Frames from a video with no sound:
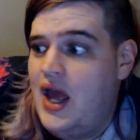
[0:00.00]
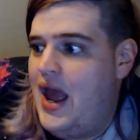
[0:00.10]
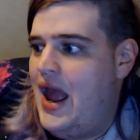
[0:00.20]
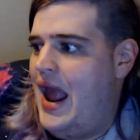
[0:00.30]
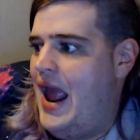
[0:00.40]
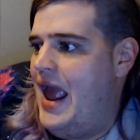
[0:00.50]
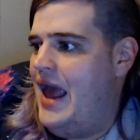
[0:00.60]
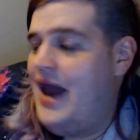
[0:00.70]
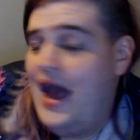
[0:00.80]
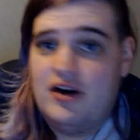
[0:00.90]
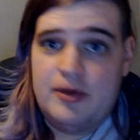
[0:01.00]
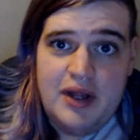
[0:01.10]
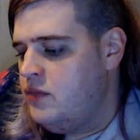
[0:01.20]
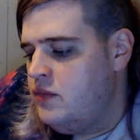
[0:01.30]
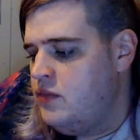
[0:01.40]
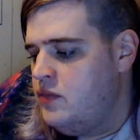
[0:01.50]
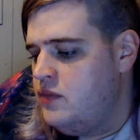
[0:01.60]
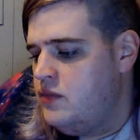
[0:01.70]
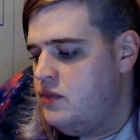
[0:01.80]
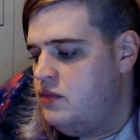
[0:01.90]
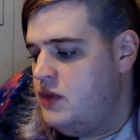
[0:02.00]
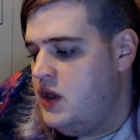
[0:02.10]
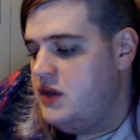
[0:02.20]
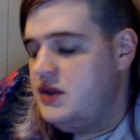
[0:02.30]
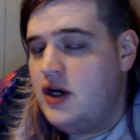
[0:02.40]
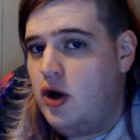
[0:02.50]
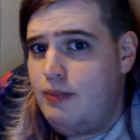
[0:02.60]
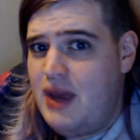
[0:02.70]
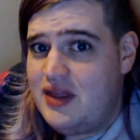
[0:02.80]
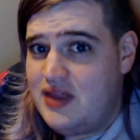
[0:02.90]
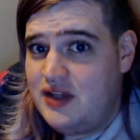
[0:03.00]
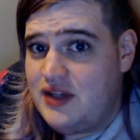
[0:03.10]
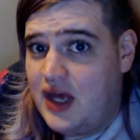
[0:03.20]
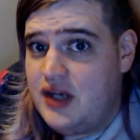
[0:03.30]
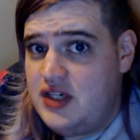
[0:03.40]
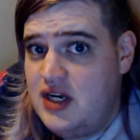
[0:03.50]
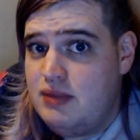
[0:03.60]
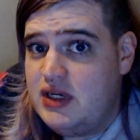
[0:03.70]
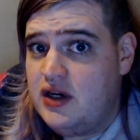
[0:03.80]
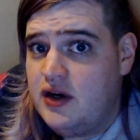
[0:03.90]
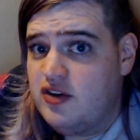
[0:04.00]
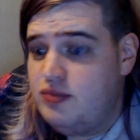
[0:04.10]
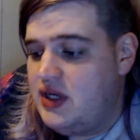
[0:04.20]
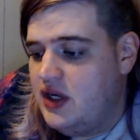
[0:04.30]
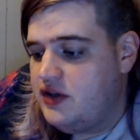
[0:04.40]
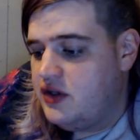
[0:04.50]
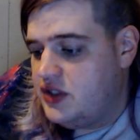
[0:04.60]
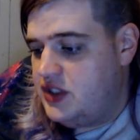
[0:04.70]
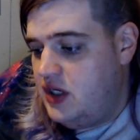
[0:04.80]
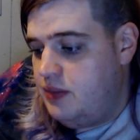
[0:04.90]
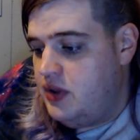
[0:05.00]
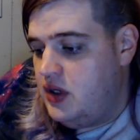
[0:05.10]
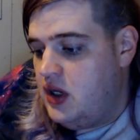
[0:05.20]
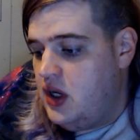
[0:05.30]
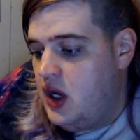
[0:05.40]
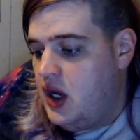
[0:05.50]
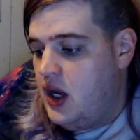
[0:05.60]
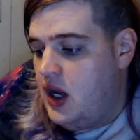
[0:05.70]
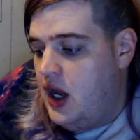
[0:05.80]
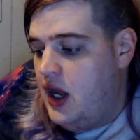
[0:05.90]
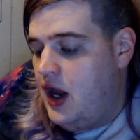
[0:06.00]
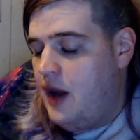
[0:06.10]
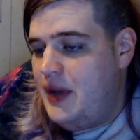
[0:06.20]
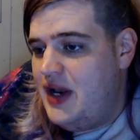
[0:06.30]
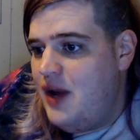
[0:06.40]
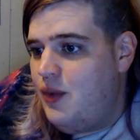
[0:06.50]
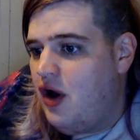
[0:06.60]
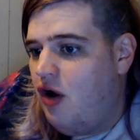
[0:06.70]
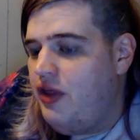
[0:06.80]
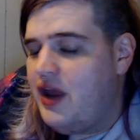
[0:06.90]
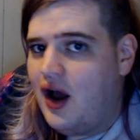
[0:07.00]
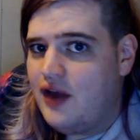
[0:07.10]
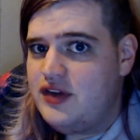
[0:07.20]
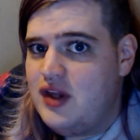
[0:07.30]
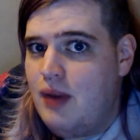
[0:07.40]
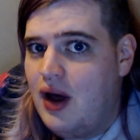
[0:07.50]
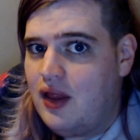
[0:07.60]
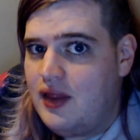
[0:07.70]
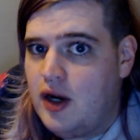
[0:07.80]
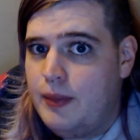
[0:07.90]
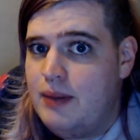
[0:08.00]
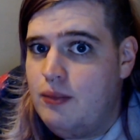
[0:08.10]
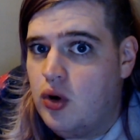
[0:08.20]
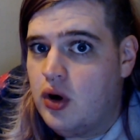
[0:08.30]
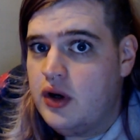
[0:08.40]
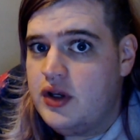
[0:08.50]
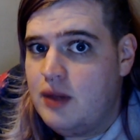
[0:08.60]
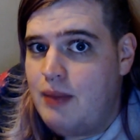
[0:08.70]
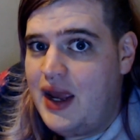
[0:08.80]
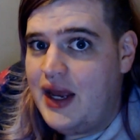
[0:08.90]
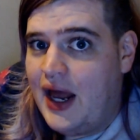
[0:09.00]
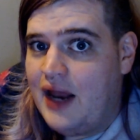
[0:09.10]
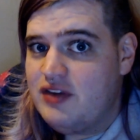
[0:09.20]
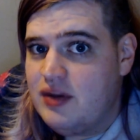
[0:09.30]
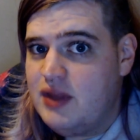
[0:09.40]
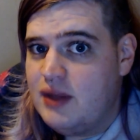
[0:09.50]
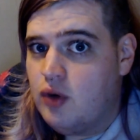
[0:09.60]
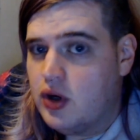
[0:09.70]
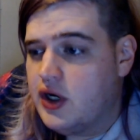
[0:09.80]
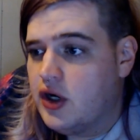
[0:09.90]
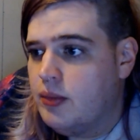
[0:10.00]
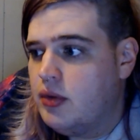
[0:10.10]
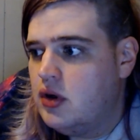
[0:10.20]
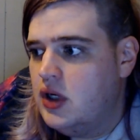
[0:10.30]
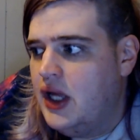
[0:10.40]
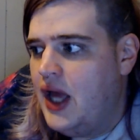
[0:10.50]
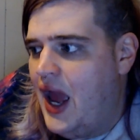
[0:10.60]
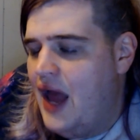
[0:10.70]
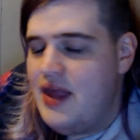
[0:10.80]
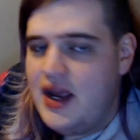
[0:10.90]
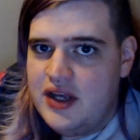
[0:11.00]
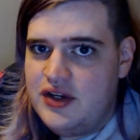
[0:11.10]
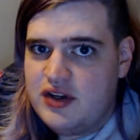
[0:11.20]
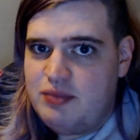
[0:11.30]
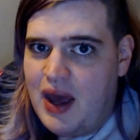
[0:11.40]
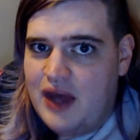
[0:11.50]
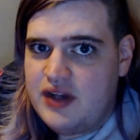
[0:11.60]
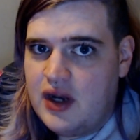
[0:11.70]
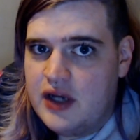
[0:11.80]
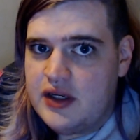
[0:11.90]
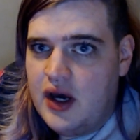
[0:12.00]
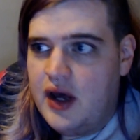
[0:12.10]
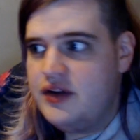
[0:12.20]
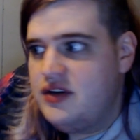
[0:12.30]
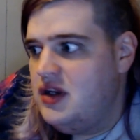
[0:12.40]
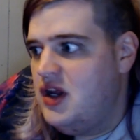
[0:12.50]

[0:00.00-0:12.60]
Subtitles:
And I had to replace it. They don't make things out of cheap materials because they're cheap. I mean, it would only cost them a little bit more to make it out of something more durable, and they could just pass that on to us.